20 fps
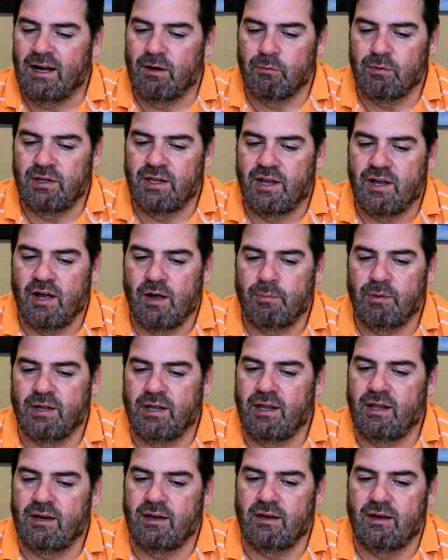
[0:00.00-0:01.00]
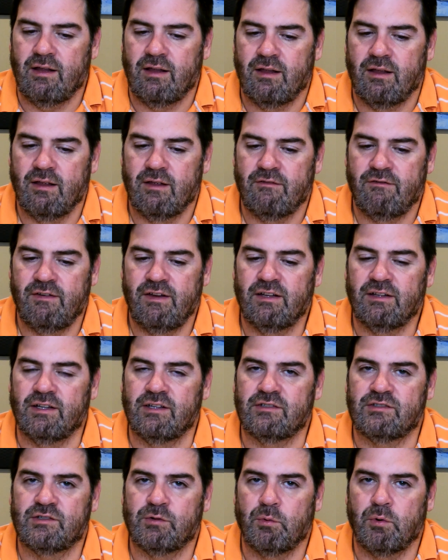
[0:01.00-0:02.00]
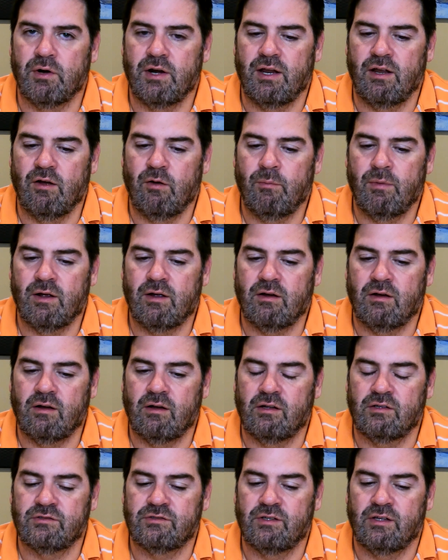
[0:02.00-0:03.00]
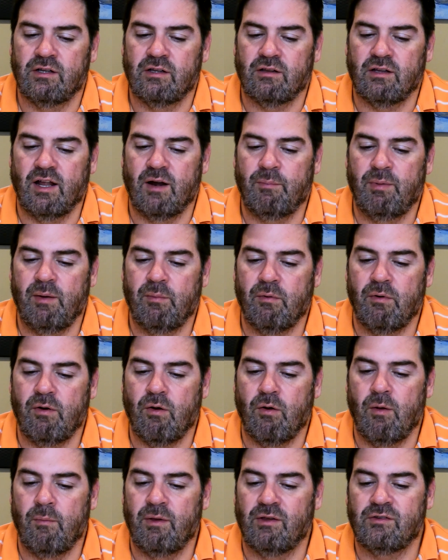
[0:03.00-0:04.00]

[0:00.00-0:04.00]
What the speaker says: got a really complicated feelings toward him because a lot of people know him.